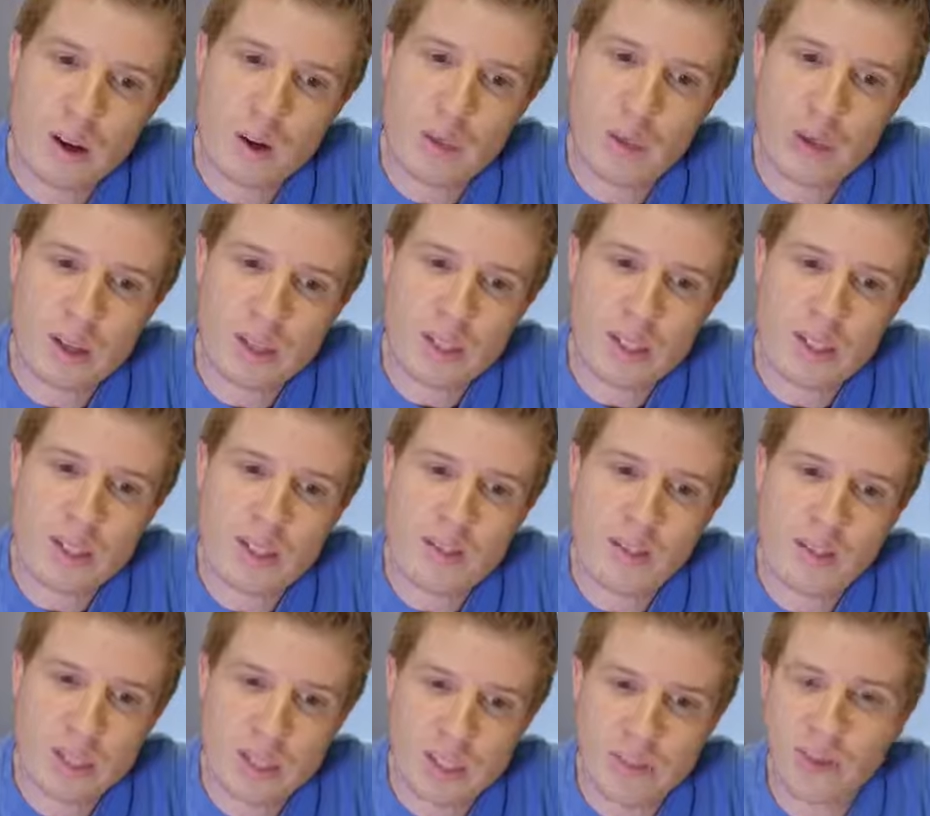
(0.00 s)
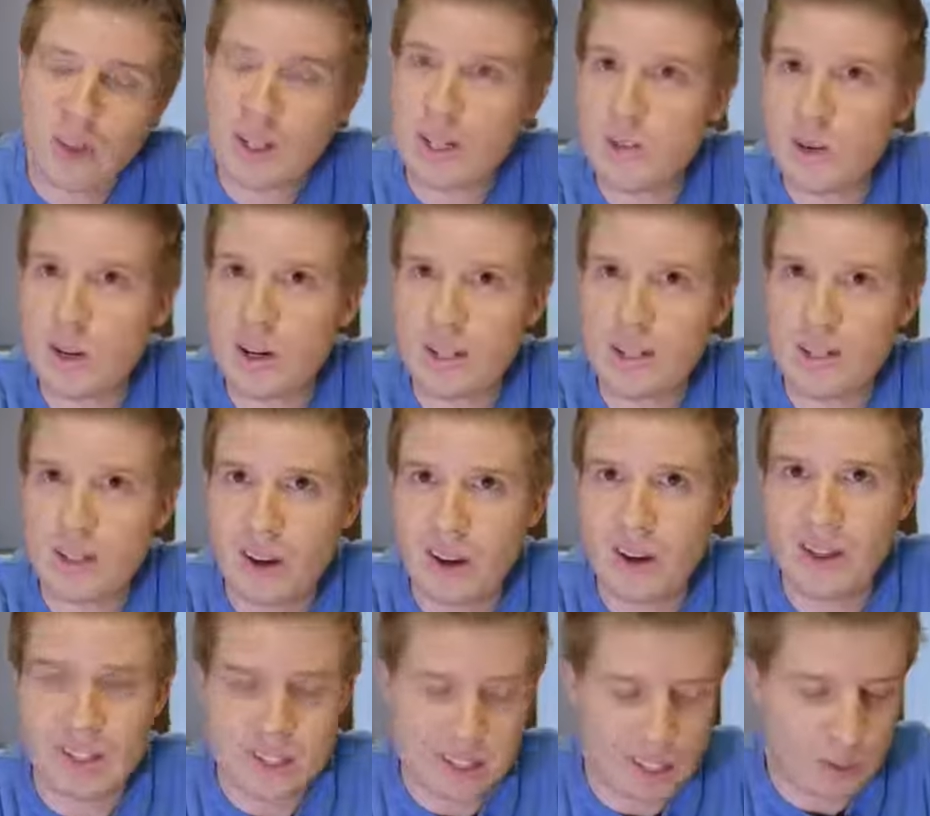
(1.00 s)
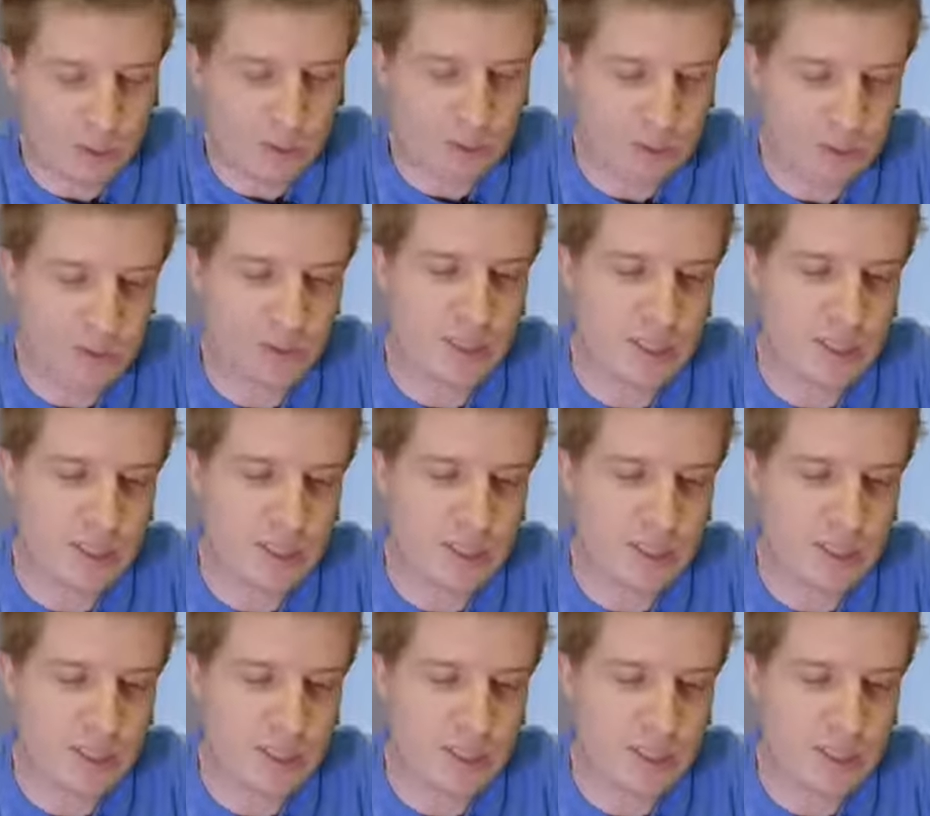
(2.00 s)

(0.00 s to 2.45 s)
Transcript: which specifically tries to hide itself.